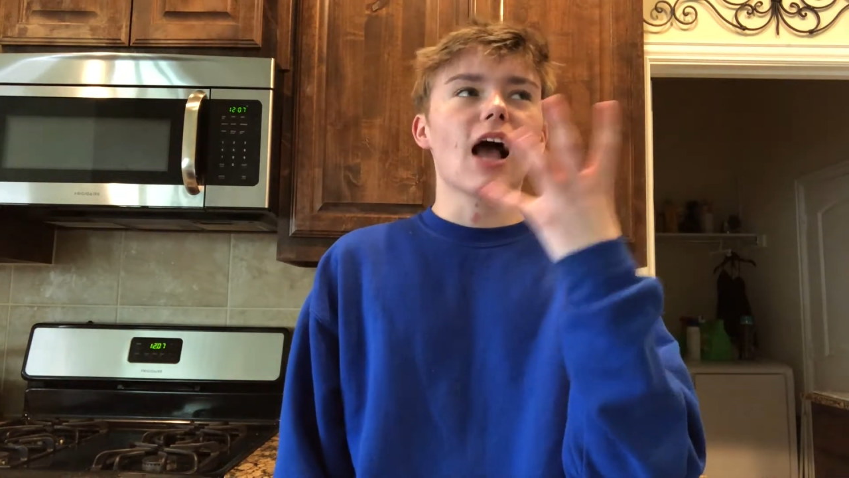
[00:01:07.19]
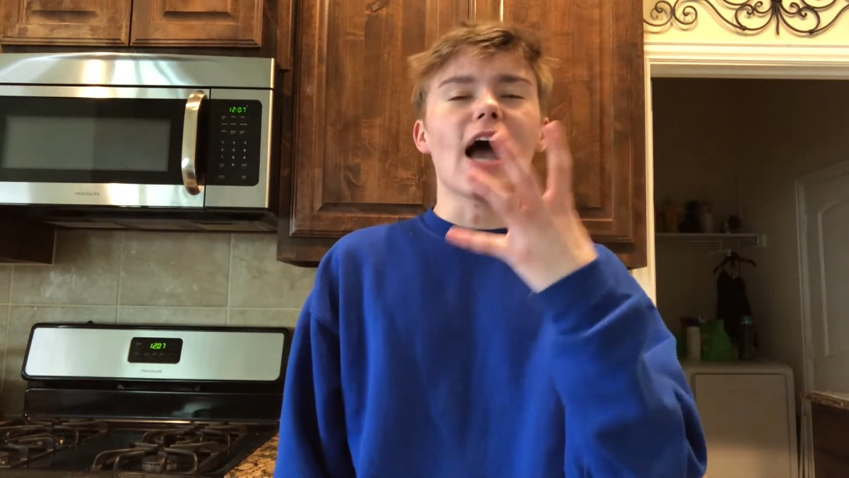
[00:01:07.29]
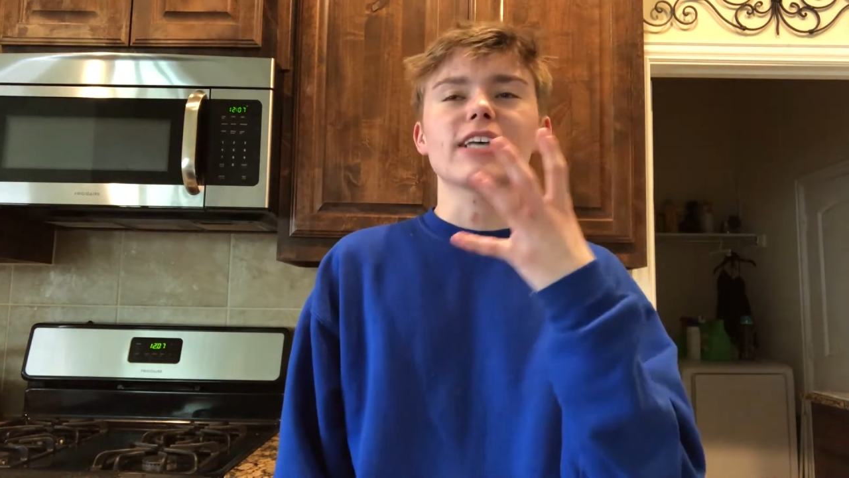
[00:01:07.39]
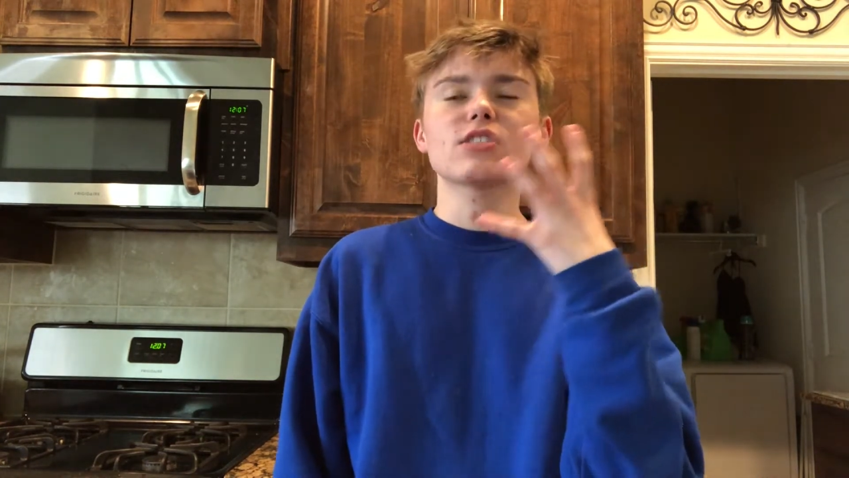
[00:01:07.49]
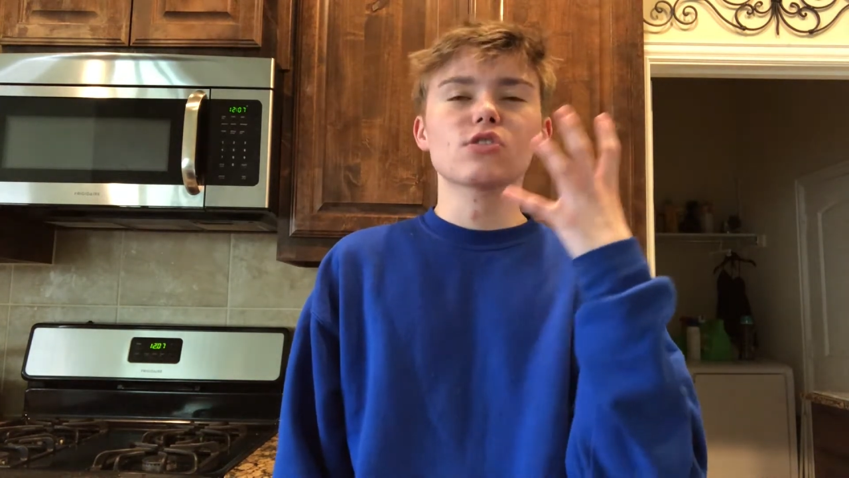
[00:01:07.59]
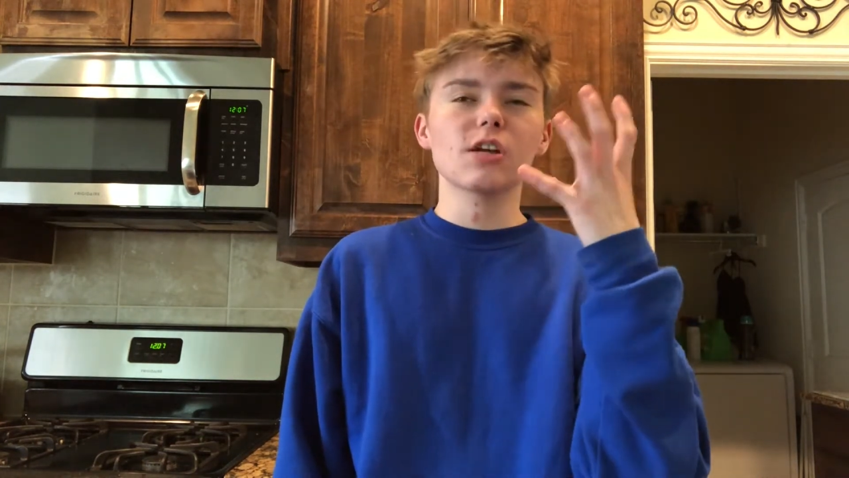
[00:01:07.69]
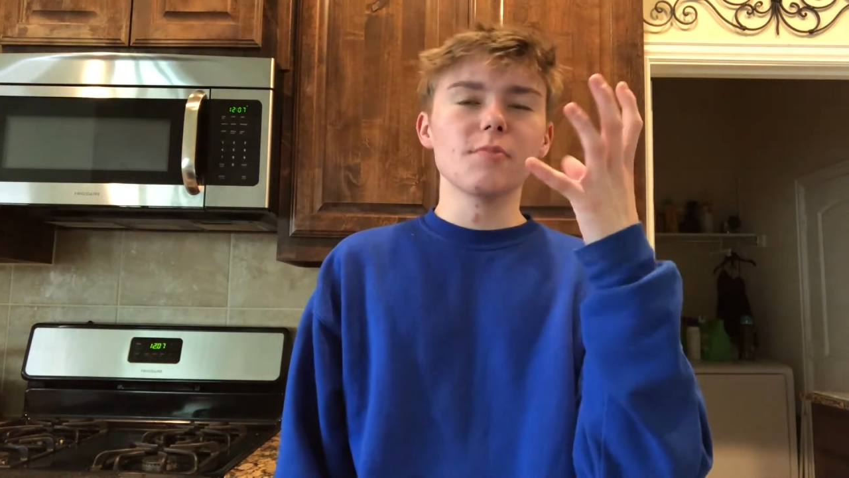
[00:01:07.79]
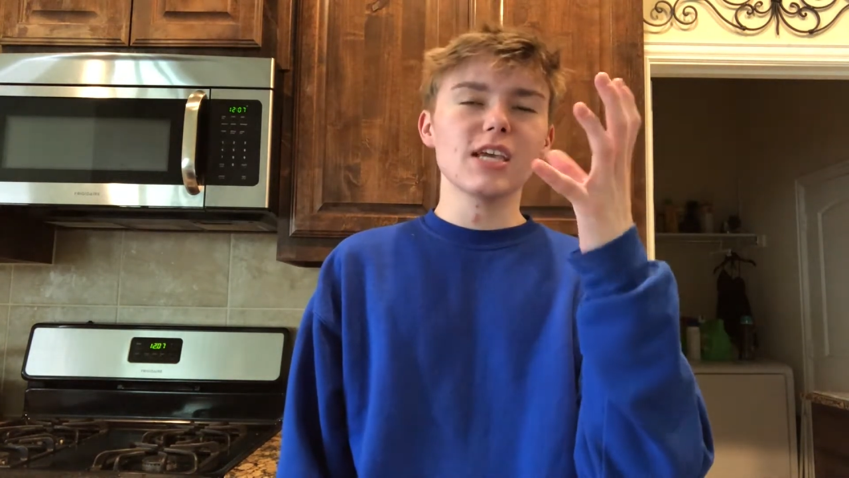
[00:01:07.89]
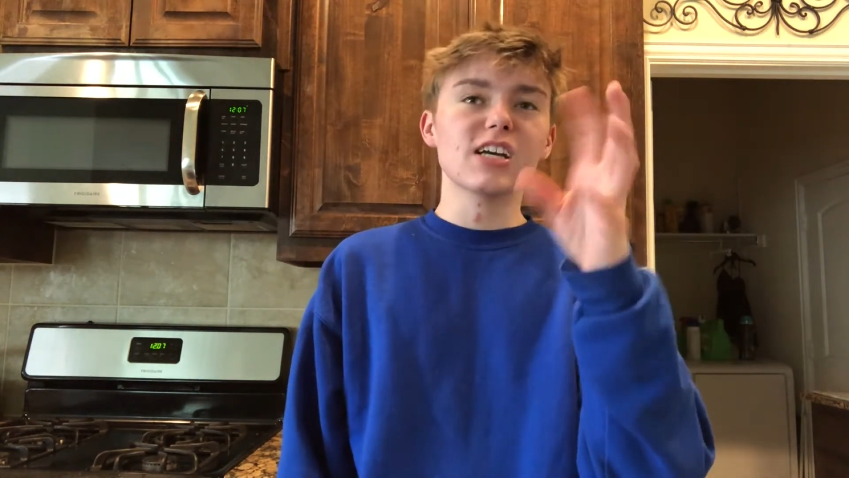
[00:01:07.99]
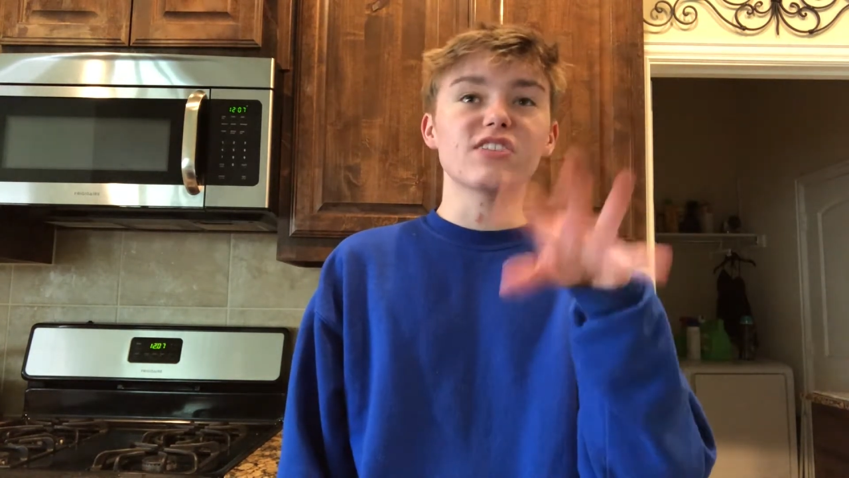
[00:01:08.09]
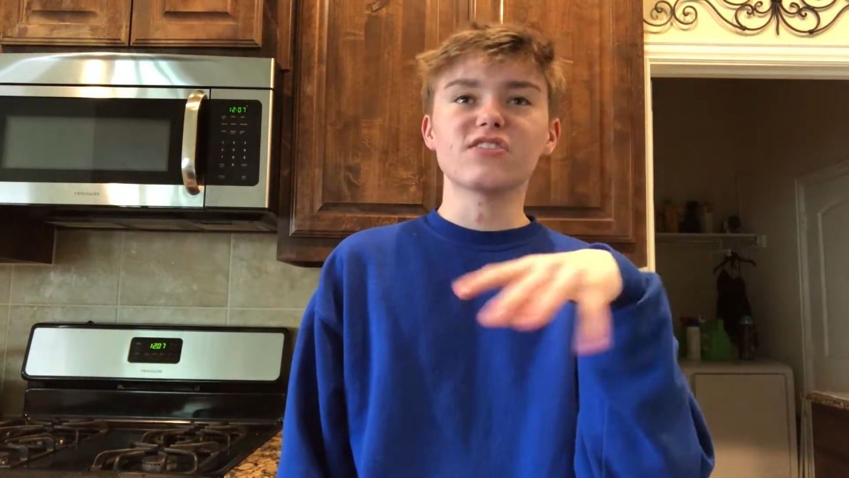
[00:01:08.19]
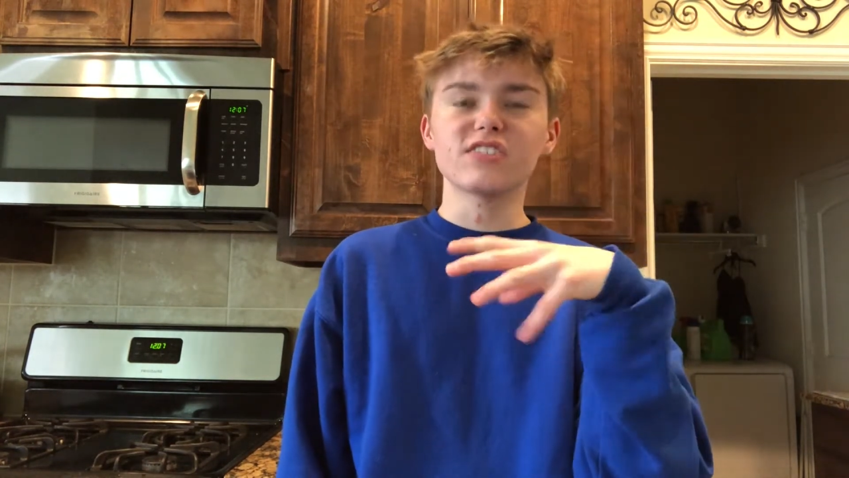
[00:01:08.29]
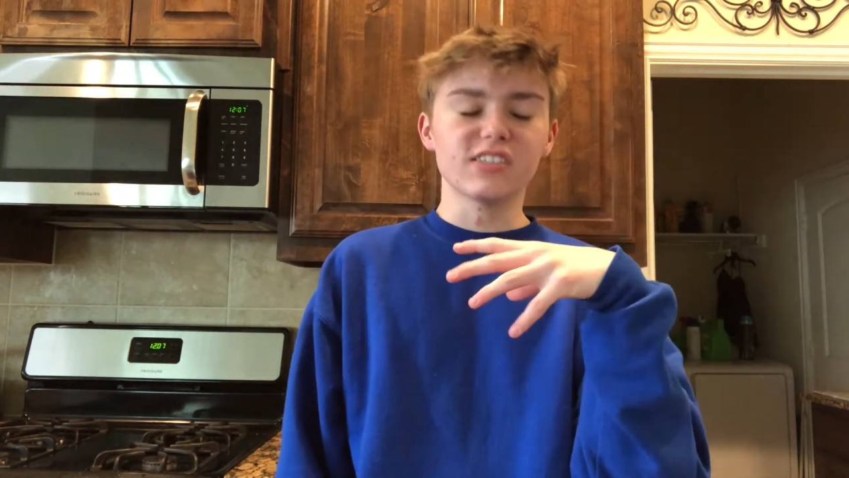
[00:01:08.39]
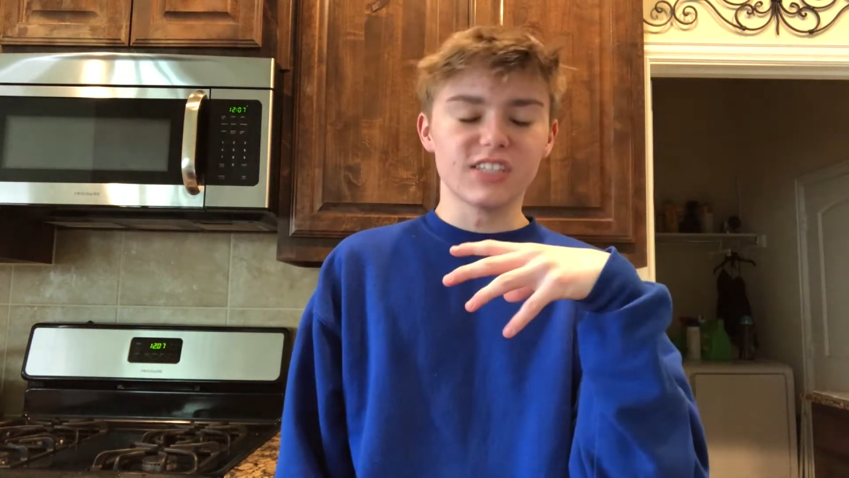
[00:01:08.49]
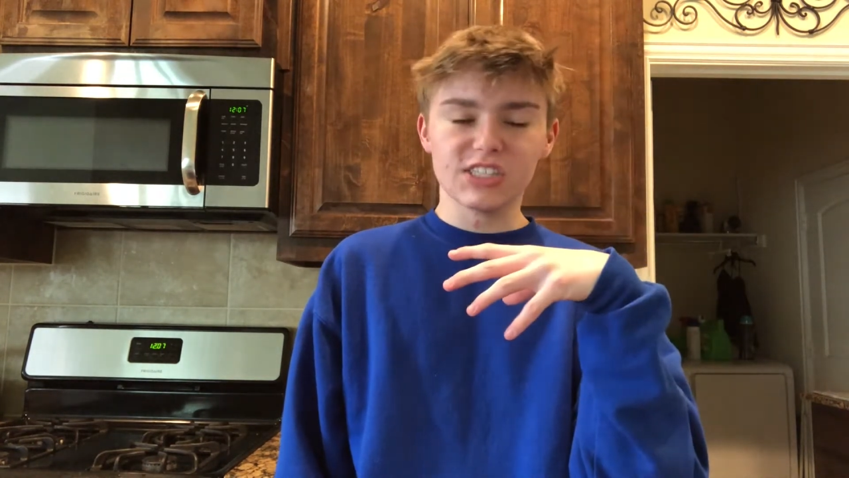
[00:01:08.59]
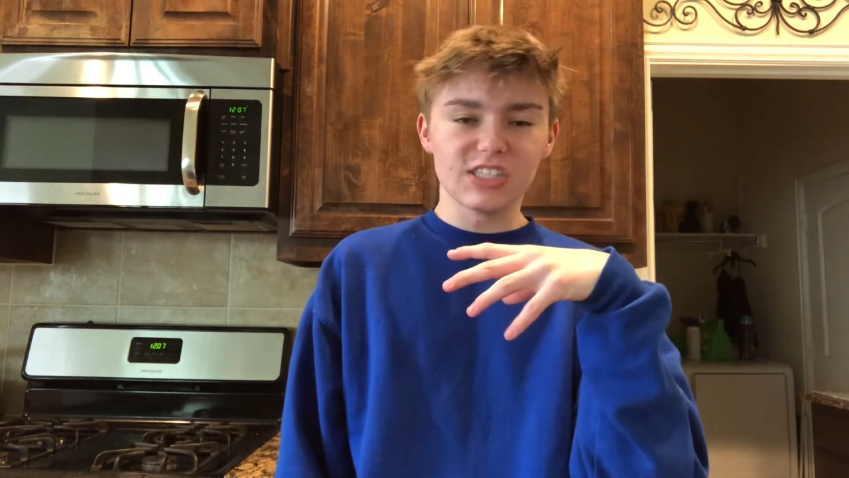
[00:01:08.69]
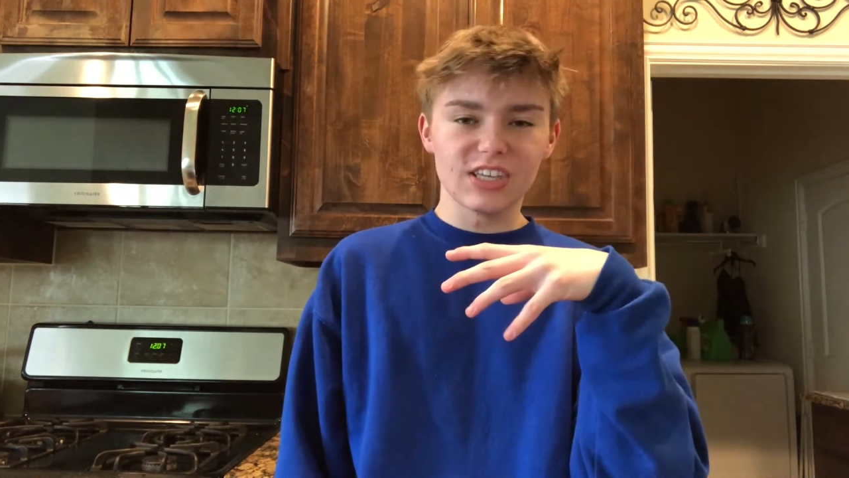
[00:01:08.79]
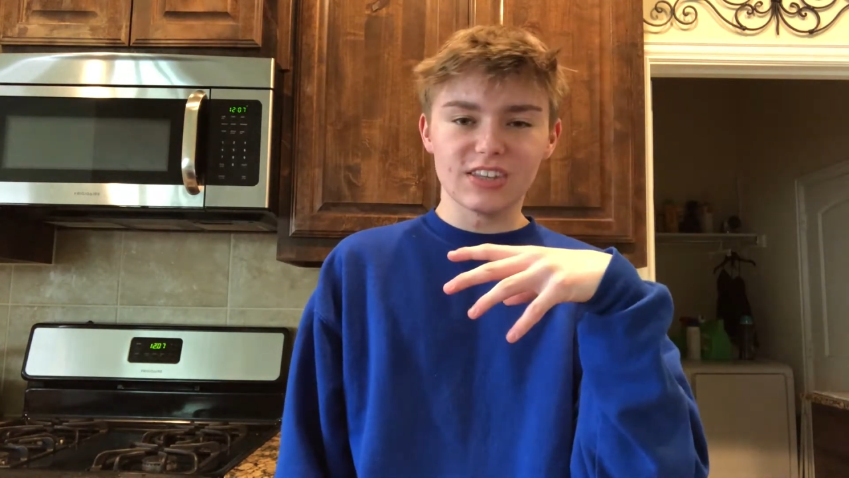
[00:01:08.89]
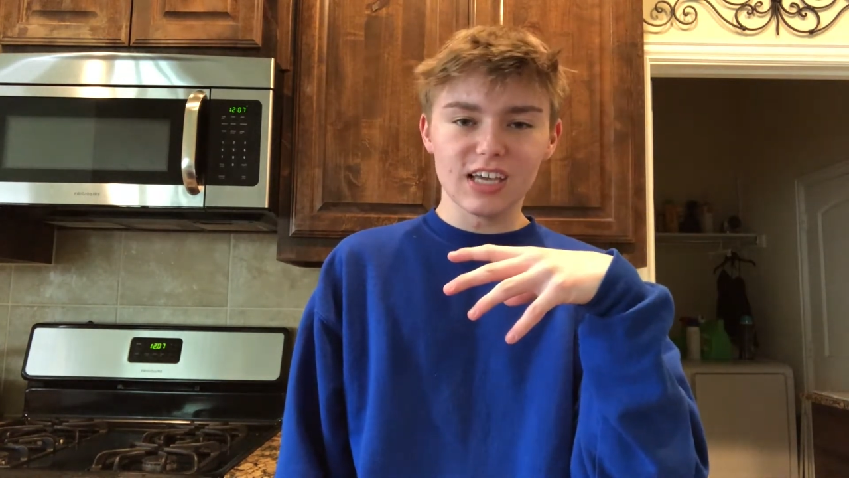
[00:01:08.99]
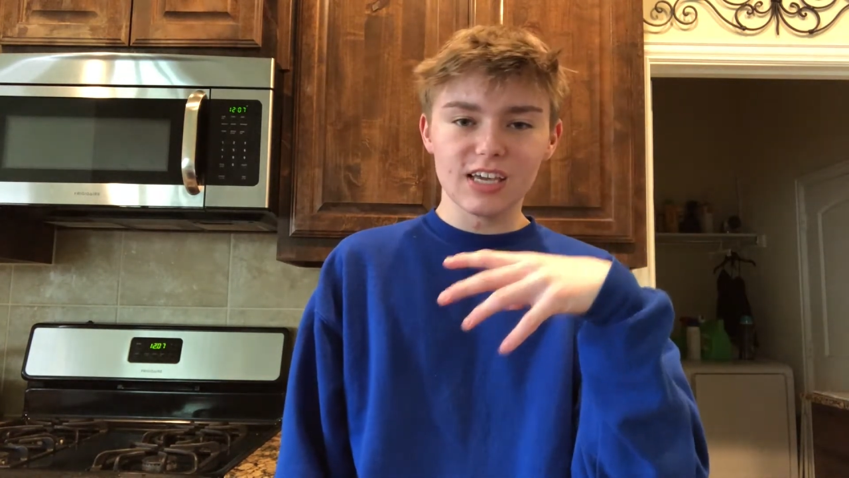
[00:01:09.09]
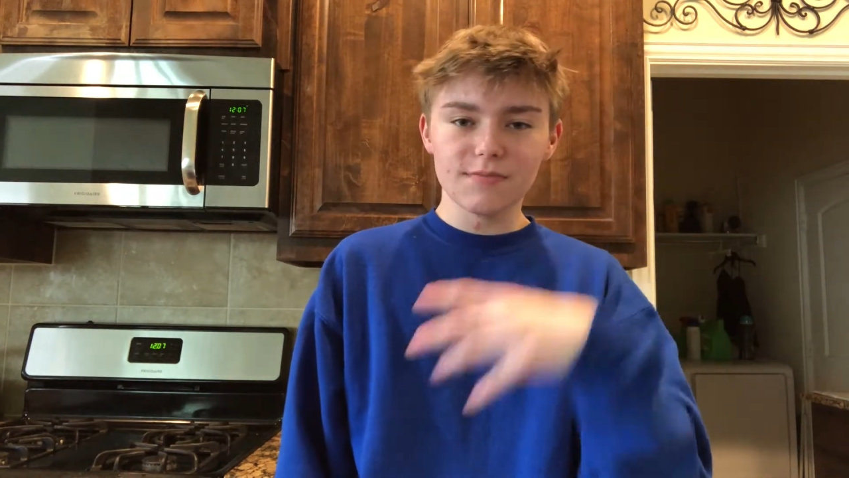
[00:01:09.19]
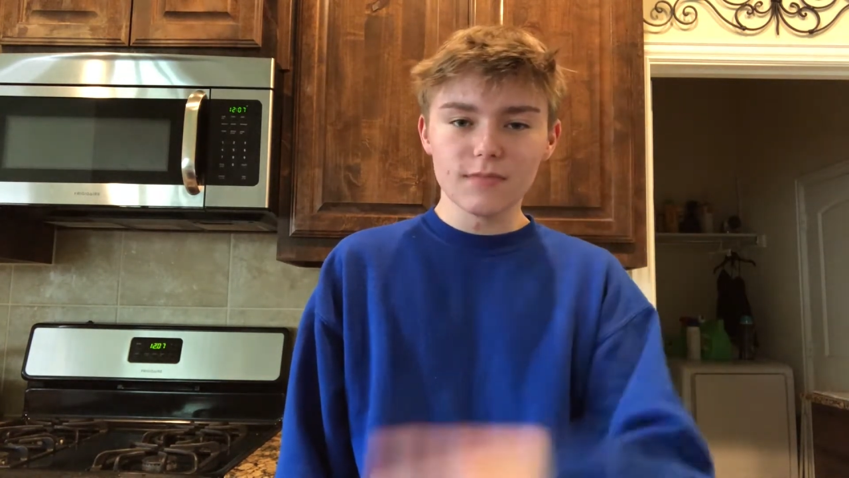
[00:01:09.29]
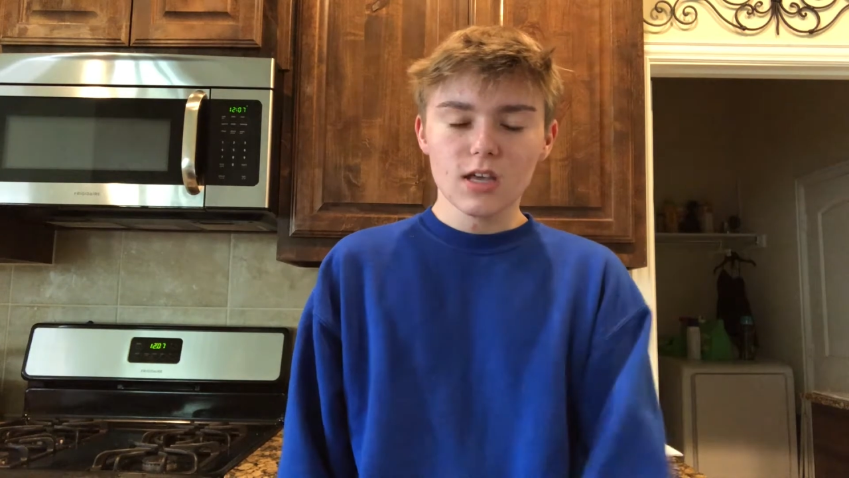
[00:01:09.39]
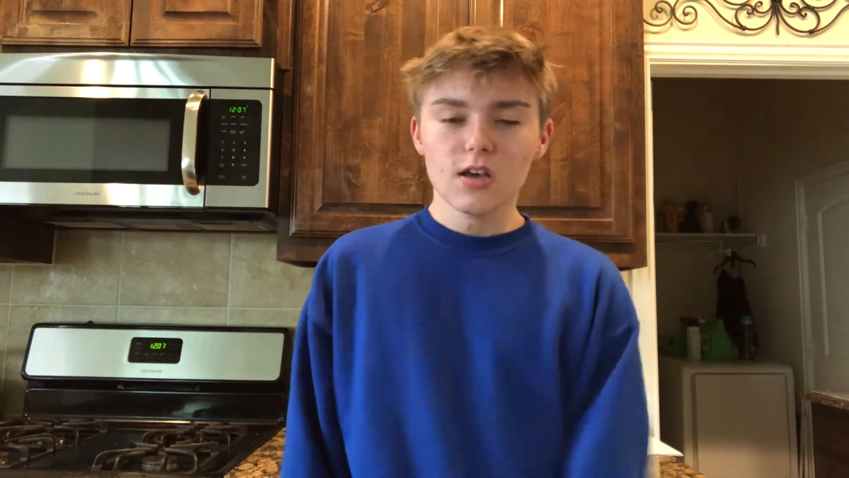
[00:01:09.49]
ice creamy consistency thing.